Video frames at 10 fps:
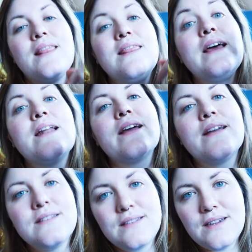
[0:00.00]
And then I
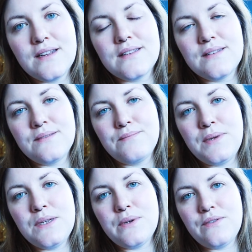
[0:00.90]
can start
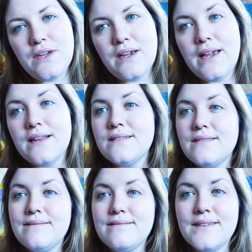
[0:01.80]
bead weaving
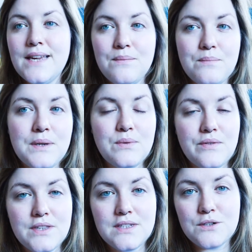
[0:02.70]
again, keep bead
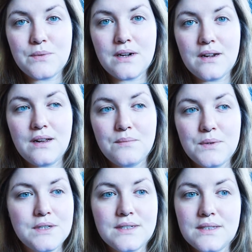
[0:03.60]
weaving the Stitch Marker Club,
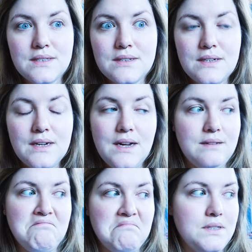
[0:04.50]
because
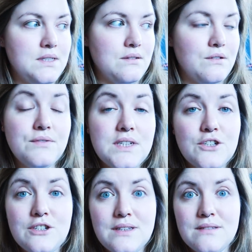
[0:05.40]
still not
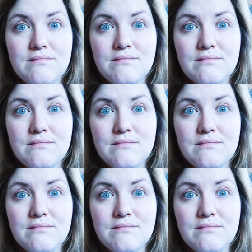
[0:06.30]
finished it.